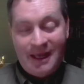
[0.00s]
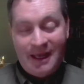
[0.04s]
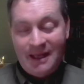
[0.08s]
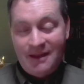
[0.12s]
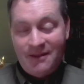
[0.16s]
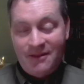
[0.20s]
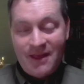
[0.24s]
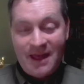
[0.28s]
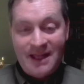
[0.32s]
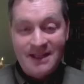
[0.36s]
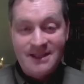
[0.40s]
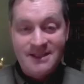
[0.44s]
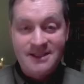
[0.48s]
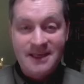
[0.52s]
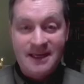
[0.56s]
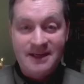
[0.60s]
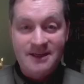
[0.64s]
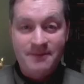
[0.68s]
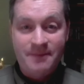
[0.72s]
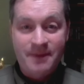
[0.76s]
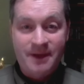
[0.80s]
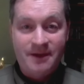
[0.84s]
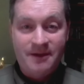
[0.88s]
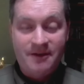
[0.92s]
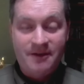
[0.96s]
and that
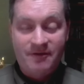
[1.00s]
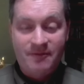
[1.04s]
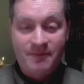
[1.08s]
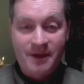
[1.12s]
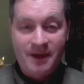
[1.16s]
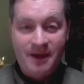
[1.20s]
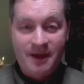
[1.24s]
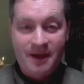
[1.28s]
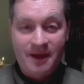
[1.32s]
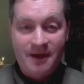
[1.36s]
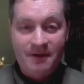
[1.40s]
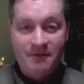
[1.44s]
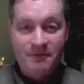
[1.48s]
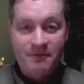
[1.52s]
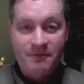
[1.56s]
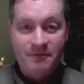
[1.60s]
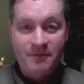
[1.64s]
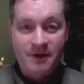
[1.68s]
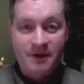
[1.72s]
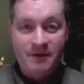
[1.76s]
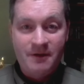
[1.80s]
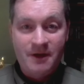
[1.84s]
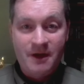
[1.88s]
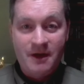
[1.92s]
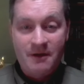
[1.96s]
sentiment of being
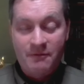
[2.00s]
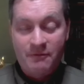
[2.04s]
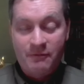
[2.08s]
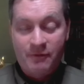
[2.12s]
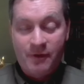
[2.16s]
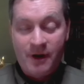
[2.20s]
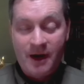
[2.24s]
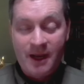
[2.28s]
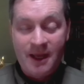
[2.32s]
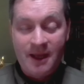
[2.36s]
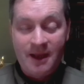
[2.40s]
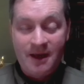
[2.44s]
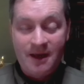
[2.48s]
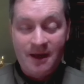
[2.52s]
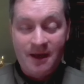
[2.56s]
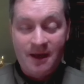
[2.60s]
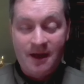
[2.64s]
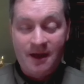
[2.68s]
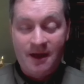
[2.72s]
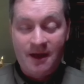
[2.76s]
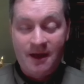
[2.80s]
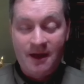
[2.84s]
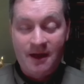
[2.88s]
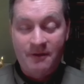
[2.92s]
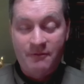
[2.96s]
afraid,
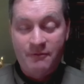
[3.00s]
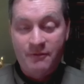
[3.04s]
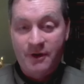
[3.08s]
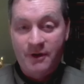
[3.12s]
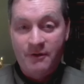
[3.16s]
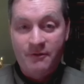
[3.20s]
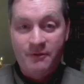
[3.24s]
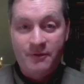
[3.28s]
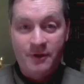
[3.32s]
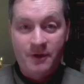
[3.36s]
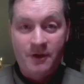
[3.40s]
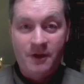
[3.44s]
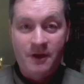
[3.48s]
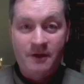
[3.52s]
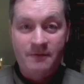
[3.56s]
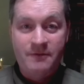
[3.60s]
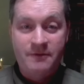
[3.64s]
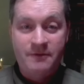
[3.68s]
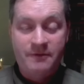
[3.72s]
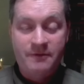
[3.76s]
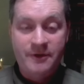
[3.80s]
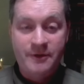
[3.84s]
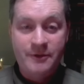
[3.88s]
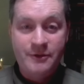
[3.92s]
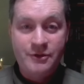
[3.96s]
fearful of the
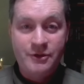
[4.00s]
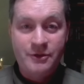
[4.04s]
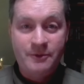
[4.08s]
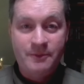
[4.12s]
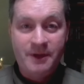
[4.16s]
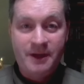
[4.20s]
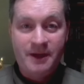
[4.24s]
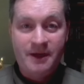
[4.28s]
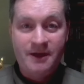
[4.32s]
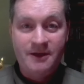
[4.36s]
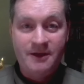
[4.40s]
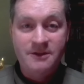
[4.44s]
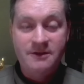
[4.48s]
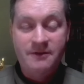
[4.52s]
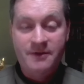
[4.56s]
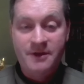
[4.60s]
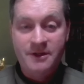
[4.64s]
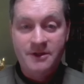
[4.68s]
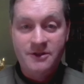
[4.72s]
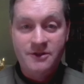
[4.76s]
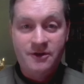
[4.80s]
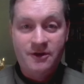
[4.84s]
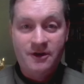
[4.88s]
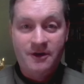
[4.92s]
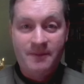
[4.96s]
future because of
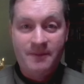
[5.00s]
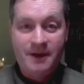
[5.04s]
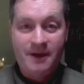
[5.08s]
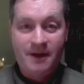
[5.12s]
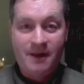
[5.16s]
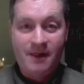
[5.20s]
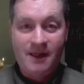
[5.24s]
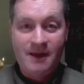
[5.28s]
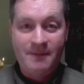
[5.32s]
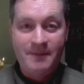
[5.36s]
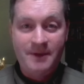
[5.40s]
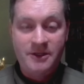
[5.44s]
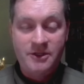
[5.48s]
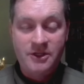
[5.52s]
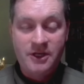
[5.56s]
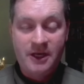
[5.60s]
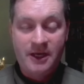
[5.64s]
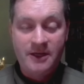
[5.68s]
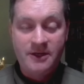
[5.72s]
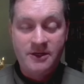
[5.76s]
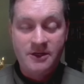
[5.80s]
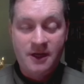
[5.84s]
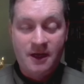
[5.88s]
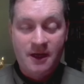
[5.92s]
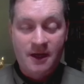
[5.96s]
concern about climate
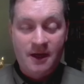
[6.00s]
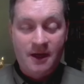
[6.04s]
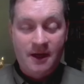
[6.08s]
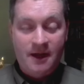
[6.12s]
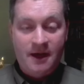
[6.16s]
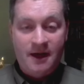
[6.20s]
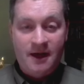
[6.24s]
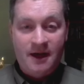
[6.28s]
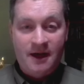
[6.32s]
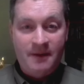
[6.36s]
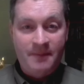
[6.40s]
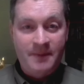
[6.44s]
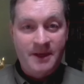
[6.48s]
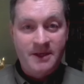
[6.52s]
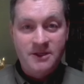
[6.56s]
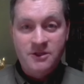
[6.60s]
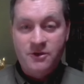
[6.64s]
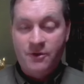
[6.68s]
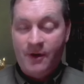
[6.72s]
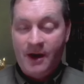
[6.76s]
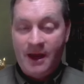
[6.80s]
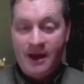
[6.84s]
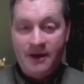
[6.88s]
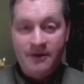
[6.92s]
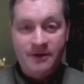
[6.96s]
change is
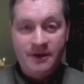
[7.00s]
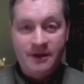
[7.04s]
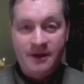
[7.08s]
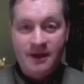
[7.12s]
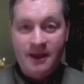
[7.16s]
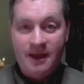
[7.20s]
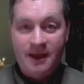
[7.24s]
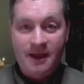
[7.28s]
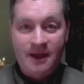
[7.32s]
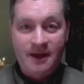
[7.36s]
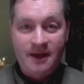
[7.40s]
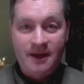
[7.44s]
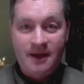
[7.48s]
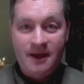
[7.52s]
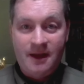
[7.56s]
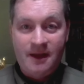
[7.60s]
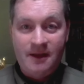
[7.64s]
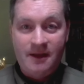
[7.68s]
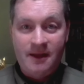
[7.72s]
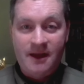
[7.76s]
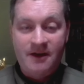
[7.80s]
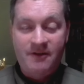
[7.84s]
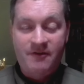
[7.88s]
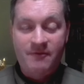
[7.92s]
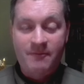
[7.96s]
grounded in a
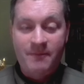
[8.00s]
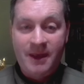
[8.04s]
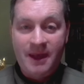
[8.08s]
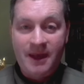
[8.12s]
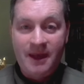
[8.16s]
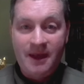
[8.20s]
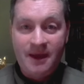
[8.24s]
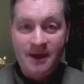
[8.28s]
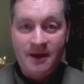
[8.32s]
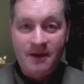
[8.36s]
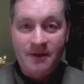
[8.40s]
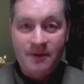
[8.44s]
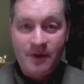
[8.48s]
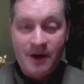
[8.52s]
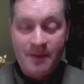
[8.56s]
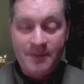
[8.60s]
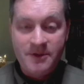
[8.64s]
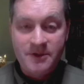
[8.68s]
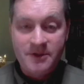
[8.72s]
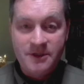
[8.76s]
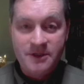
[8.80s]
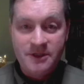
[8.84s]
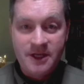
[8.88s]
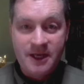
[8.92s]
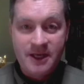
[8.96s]
lot of media
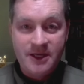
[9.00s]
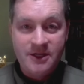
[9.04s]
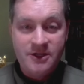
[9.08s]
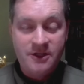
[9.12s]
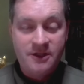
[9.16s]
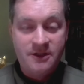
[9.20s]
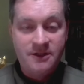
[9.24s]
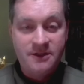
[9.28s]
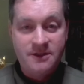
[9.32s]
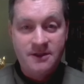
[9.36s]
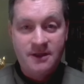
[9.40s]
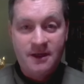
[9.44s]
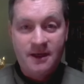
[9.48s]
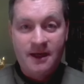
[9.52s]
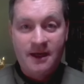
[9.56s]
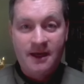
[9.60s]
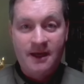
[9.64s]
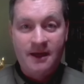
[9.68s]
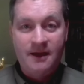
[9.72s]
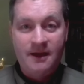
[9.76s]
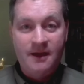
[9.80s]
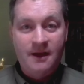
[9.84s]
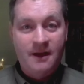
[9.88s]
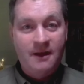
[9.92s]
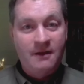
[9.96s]
representations,
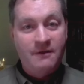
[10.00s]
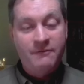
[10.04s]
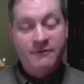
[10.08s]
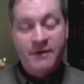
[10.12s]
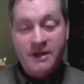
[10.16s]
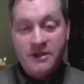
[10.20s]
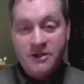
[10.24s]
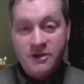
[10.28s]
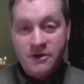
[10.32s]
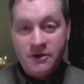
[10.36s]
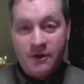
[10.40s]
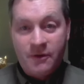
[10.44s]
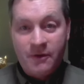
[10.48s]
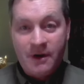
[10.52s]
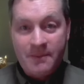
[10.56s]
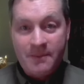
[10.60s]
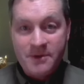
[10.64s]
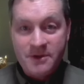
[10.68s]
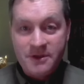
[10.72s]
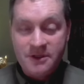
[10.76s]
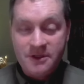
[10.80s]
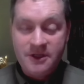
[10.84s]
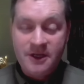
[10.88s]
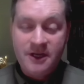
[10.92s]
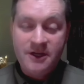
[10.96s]
fictional
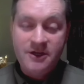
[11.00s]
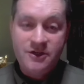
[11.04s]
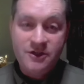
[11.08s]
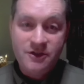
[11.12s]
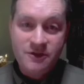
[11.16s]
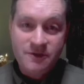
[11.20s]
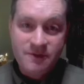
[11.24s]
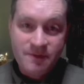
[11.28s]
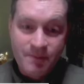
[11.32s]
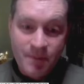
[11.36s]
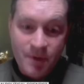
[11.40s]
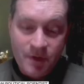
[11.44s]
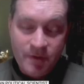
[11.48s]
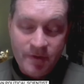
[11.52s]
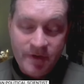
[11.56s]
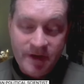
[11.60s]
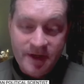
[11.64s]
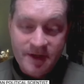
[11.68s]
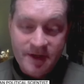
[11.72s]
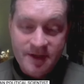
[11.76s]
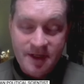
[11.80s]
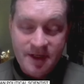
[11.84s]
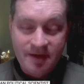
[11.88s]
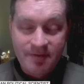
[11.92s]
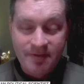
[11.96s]
representations,
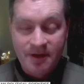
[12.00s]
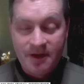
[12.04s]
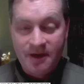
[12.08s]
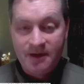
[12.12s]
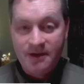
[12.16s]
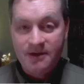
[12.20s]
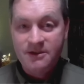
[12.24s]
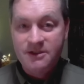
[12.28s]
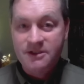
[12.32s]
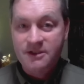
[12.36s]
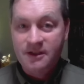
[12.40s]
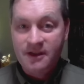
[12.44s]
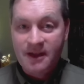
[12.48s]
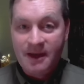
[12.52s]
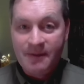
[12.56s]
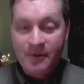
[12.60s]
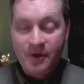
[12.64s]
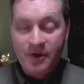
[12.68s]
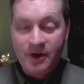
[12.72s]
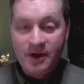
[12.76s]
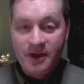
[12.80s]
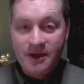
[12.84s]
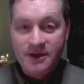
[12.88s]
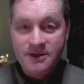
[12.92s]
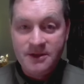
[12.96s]
movies even,
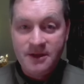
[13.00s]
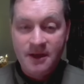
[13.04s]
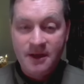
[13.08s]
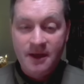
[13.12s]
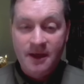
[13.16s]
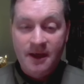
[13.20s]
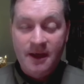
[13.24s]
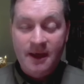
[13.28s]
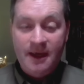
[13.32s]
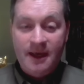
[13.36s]
celebrities.